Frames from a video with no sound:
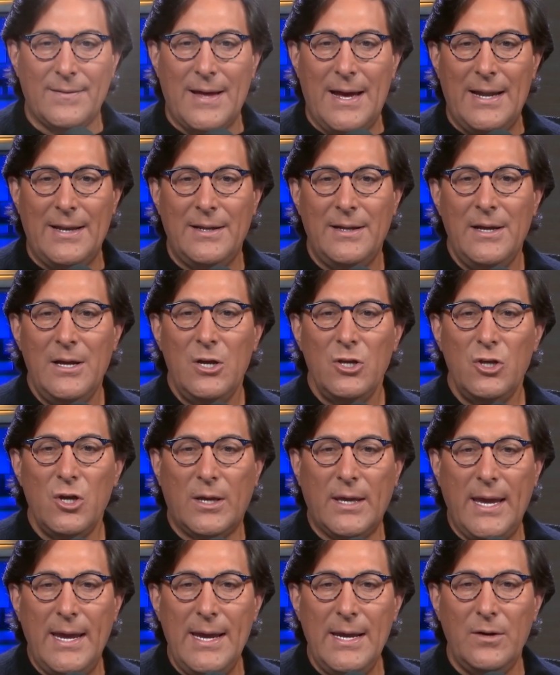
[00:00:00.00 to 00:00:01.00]
that
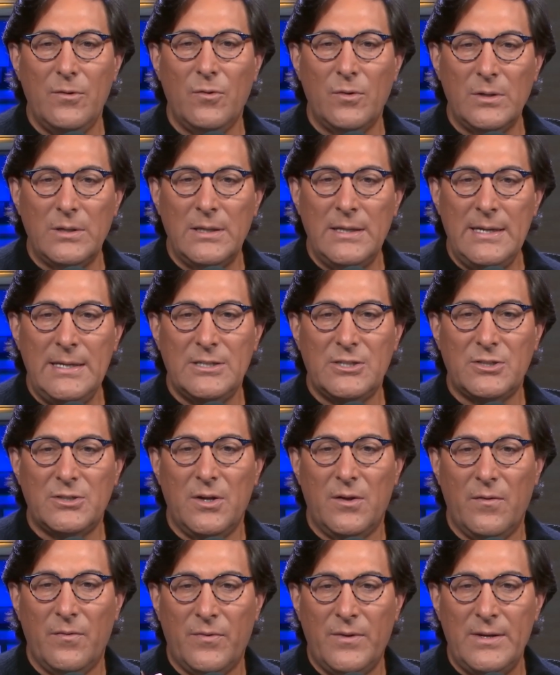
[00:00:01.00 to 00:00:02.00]
you can't release
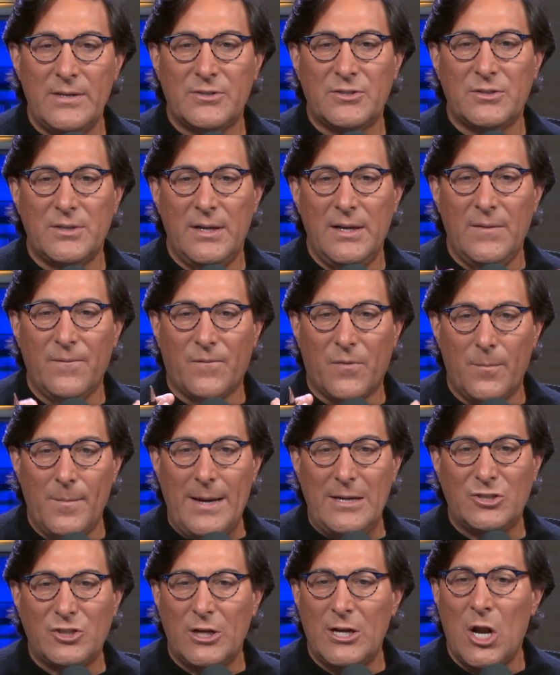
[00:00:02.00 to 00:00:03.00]
this
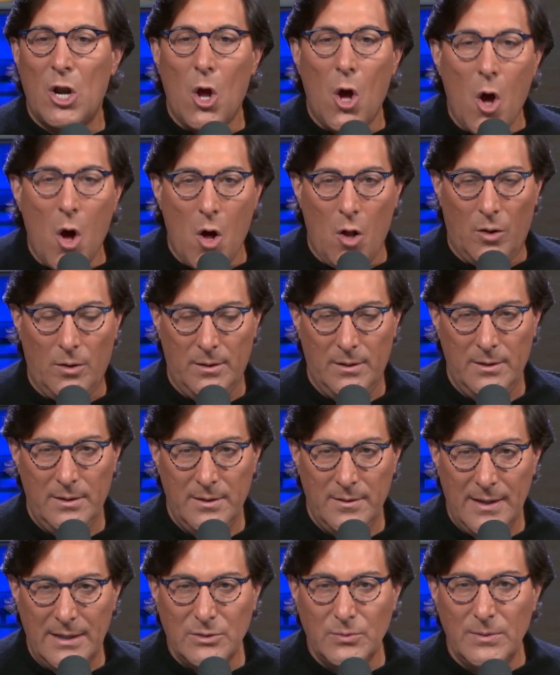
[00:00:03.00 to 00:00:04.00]
information at all.
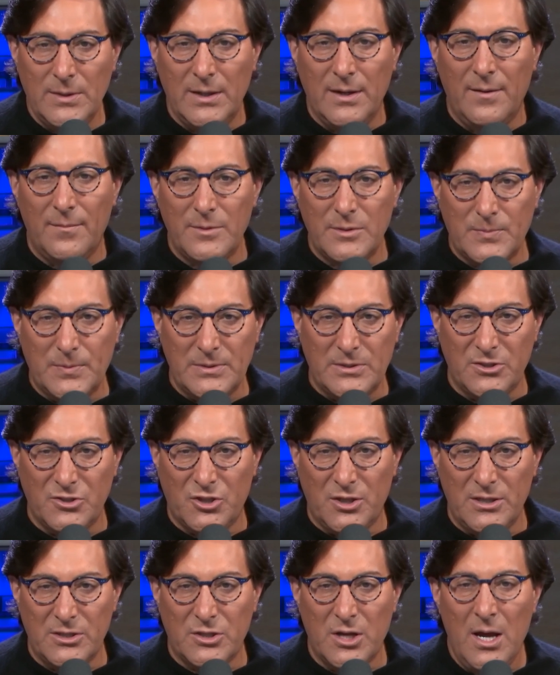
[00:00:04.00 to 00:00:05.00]
That's what the government's
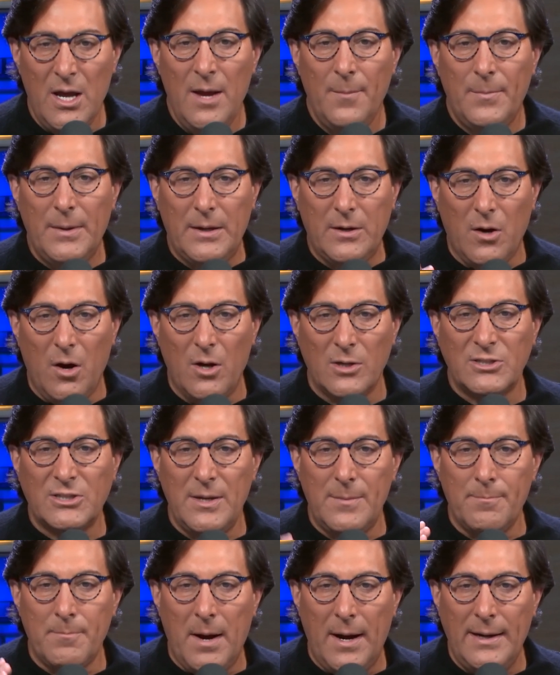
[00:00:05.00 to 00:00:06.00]
position is, because
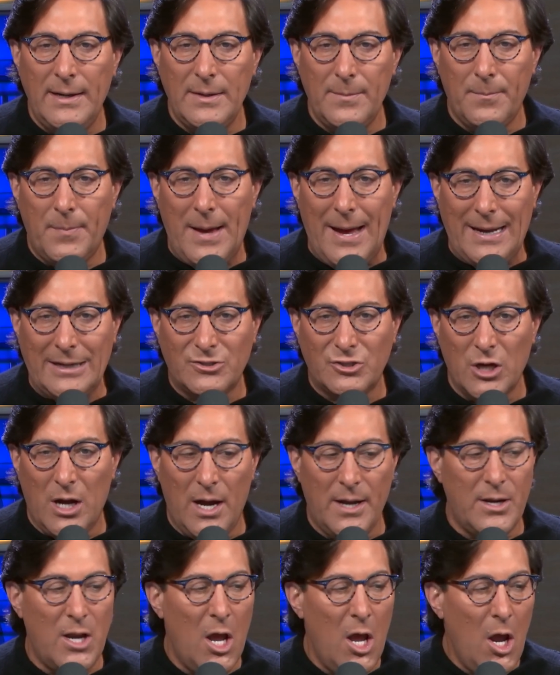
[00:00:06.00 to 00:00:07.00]
it might impact
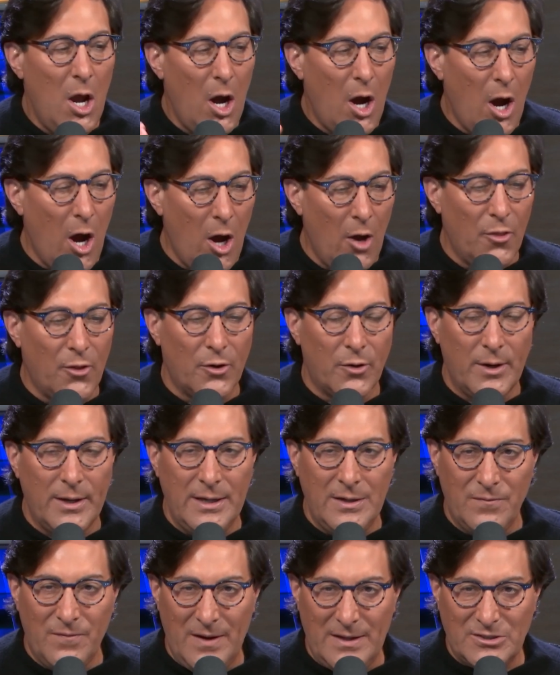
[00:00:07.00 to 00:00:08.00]
John other
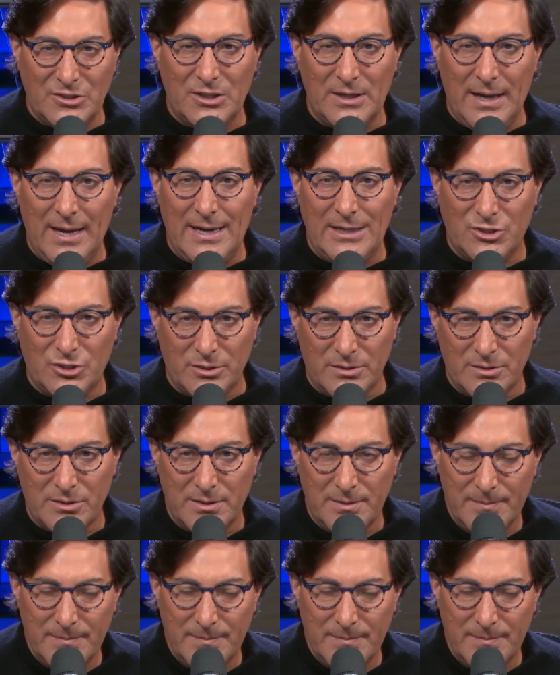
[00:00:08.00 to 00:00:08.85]
investigations.